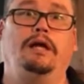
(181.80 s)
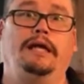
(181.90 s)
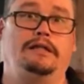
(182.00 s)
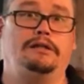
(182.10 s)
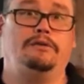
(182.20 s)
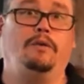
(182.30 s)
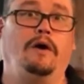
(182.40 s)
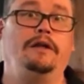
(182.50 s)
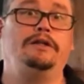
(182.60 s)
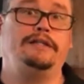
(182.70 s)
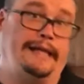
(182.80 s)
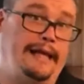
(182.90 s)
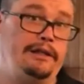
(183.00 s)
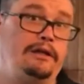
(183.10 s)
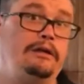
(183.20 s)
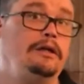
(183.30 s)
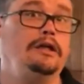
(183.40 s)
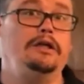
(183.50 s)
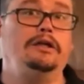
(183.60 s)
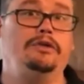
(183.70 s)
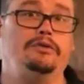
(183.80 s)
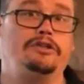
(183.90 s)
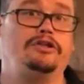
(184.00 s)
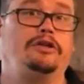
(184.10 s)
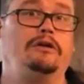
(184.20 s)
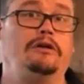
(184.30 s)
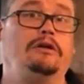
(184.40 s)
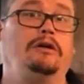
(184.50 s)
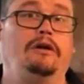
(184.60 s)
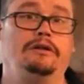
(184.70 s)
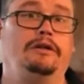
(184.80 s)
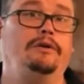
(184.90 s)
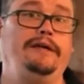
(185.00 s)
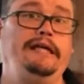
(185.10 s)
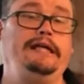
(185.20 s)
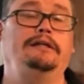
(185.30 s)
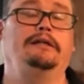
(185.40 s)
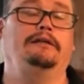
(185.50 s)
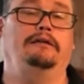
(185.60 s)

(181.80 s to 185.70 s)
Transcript: and the water together, you stir on low heat,